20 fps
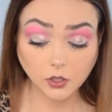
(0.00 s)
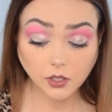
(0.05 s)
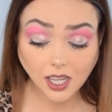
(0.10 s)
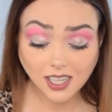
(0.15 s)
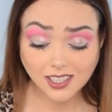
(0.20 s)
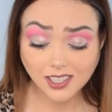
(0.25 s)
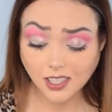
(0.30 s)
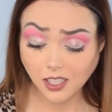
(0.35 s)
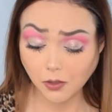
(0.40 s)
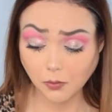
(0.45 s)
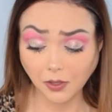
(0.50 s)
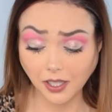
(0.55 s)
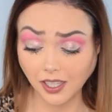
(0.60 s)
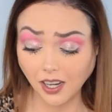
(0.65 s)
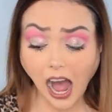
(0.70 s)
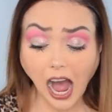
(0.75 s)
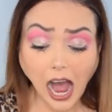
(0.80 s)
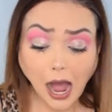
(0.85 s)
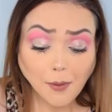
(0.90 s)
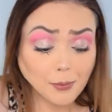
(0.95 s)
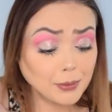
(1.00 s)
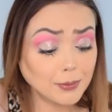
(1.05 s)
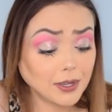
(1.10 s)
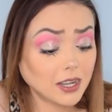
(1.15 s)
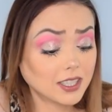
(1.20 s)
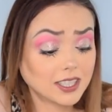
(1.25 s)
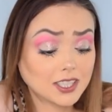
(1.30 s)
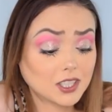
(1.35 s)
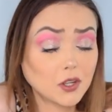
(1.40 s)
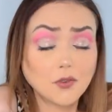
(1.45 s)
So that's a good one. I'm gonna be
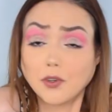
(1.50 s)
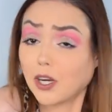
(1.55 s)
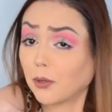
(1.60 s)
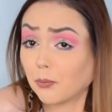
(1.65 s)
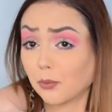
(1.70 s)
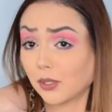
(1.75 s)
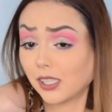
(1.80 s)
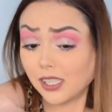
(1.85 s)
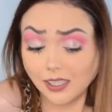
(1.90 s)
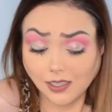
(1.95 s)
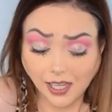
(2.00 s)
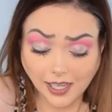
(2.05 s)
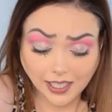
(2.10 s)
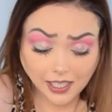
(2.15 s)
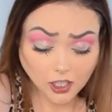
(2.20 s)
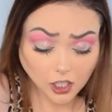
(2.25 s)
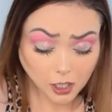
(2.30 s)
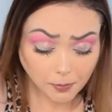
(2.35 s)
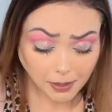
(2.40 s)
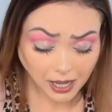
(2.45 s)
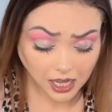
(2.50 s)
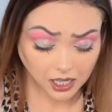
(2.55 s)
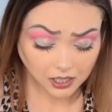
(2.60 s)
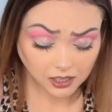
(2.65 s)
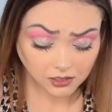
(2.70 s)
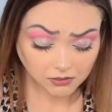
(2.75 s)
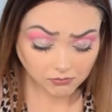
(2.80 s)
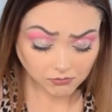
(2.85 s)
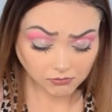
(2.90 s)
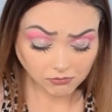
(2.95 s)
honest, so far I'm really liking her
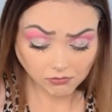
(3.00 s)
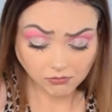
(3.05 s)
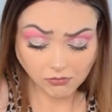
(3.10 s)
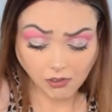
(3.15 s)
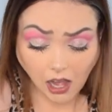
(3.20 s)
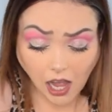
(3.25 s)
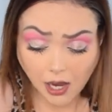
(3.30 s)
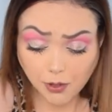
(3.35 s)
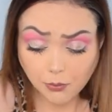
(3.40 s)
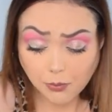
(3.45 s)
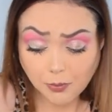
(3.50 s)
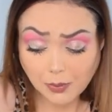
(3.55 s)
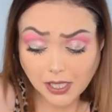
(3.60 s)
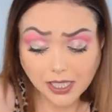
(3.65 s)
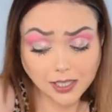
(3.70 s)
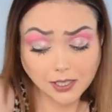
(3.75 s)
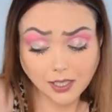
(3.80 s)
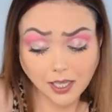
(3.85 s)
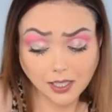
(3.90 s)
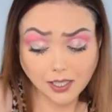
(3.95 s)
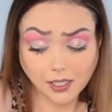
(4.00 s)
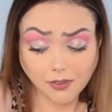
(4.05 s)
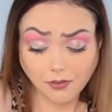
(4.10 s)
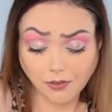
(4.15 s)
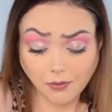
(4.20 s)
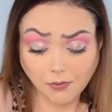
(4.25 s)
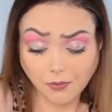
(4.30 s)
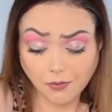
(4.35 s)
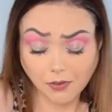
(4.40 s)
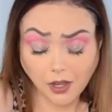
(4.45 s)
bag. I would be excited if
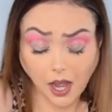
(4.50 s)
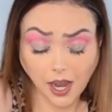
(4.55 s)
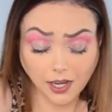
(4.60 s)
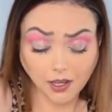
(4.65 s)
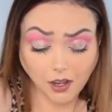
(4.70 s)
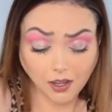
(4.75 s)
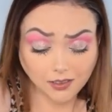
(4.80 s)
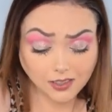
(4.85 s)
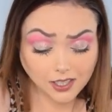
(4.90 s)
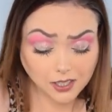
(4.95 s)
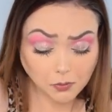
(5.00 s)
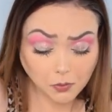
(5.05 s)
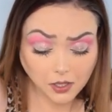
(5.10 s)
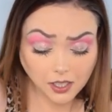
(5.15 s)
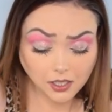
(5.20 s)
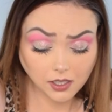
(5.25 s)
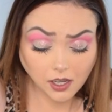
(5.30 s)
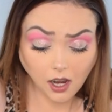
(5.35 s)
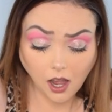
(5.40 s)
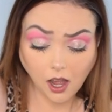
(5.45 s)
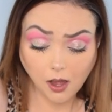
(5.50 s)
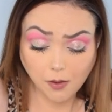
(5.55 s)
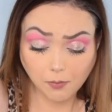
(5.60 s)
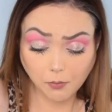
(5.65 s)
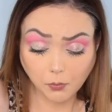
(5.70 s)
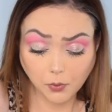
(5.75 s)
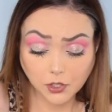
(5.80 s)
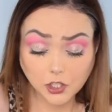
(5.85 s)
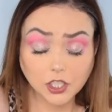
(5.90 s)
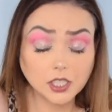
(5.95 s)
I got this one,
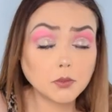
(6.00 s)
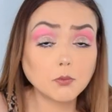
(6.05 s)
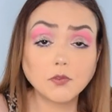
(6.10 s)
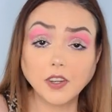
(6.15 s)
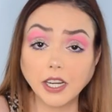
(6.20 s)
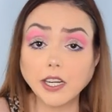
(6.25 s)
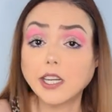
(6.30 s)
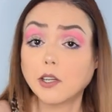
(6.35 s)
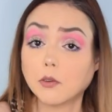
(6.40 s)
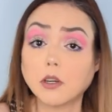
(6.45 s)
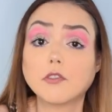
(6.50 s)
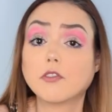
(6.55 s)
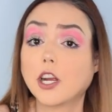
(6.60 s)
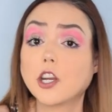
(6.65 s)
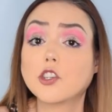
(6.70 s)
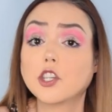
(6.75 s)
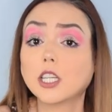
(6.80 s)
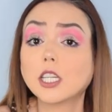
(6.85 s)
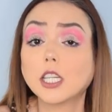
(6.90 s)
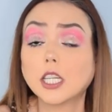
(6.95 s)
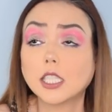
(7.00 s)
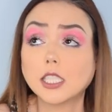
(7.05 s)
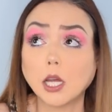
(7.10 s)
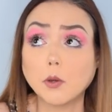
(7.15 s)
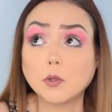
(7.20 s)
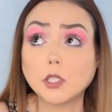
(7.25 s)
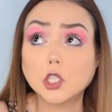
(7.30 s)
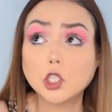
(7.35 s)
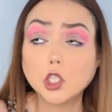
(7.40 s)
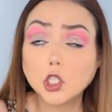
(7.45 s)
which is very refreshing because I
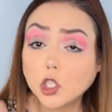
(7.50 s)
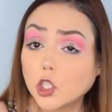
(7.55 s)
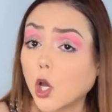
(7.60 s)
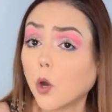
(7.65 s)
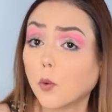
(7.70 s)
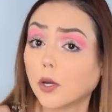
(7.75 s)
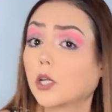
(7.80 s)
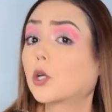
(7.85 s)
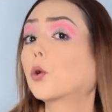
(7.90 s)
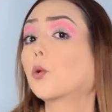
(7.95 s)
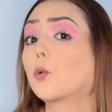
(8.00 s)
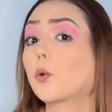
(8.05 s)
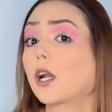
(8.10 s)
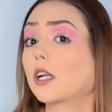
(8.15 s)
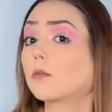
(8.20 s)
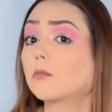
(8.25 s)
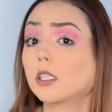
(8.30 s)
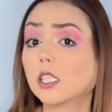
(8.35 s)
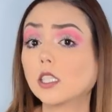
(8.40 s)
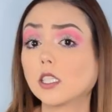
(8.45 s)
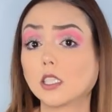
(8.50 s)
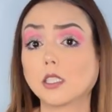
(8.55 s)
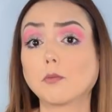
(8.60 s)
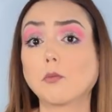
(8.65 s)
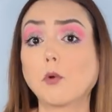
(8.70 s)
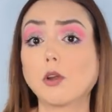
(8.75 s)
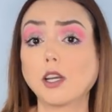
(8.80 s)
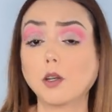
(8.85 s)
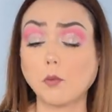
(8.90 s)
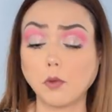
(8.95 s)
was so incredibly
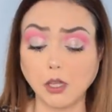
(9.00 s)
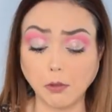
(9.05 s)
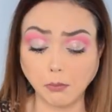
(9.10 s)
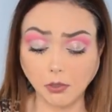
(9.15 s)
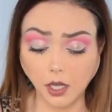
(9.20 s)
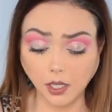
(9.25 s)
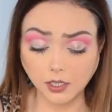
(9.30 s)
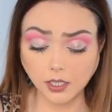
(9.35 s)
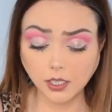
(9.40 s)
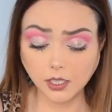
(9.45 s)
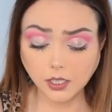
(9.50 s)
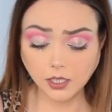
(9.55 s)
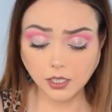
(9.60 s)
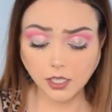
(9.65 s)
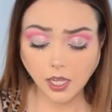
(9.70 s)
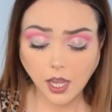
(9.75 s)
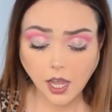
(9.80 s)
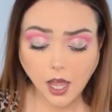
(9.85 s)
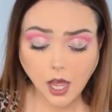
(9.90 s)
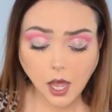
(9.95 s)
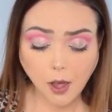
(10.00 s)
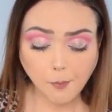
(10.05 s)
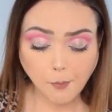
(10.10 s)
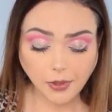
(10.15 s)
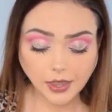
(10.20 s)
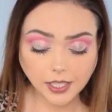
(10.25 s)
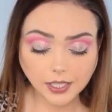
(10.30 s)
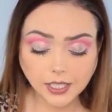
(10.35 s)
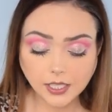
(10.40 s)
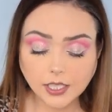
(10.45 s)
disappointed with the pluses.
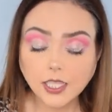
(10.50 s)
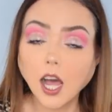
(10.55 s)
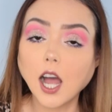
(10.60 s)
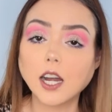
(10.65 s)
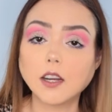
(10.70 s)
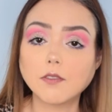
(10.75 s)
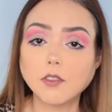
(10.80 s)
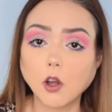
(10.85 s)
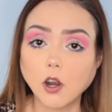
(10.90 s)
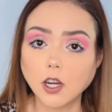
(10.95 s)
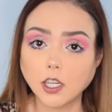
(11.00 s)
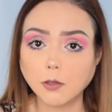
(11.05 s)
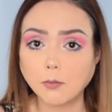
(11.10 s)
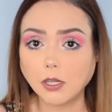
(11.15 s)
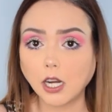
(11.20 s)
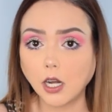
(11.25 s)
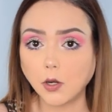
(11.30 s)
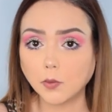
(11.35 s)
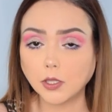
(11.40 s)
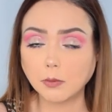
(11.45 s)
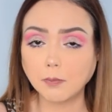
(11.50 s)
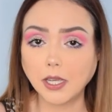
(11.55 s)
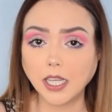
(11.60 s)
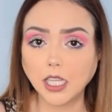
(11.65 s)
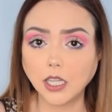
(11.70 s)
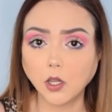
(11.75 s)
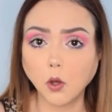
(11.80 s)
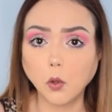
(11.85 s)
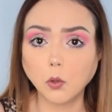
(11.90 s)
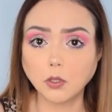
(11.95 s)
But this is kind of the argument I was
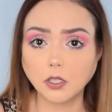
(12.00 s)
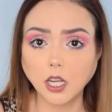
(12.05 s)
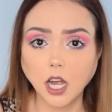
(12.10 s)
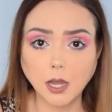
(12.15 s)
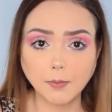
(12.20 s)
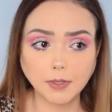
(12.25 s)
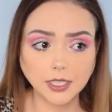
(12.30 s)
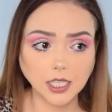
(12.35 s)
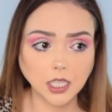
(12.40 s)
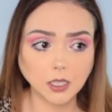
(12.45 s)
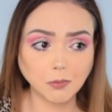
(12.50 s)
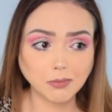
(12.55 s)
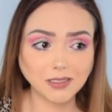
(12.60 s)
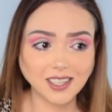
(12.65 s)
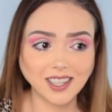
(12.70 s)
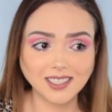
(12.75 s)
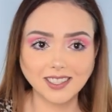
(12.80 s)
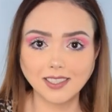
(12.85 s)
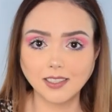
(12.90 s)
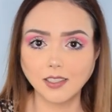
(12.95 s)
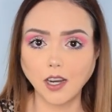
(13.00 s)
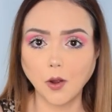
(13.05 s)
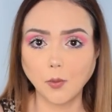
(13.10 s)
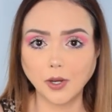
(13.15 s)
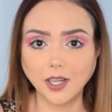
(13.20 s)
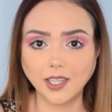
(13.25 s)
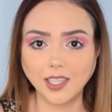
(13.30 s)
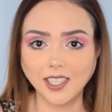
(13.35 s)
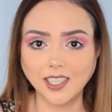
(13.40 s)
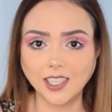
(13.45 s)
making the whole time, is that the plus is not
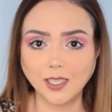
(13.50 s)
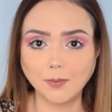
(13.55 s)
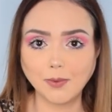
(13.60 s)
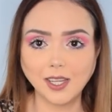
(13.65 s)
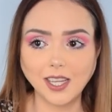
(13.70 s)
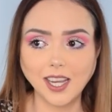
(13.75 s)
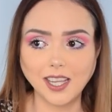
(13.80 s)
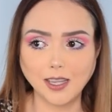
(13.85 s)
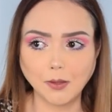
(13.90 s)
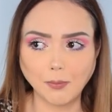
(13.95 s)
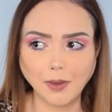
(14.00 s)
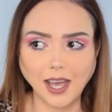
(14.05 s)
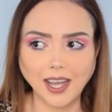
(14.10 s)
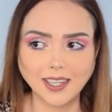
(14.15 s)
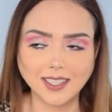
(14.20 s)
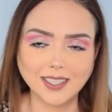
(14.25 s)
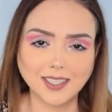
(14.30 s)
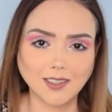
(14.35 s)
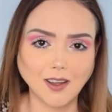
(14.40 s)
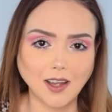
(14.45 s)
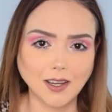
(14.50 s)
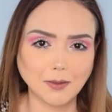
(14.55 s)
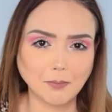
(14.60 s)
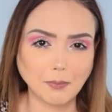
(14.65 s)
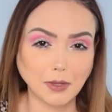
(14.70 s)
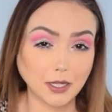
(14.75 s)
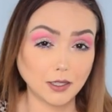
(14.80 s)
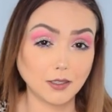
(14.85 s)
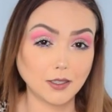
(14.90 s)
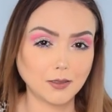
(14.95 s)
where it needs to be and the bag has gotten
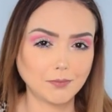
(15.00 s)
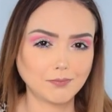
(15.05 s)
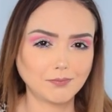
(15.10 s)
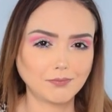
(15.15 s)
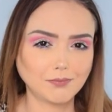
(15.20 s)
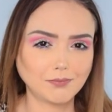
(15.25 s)
better.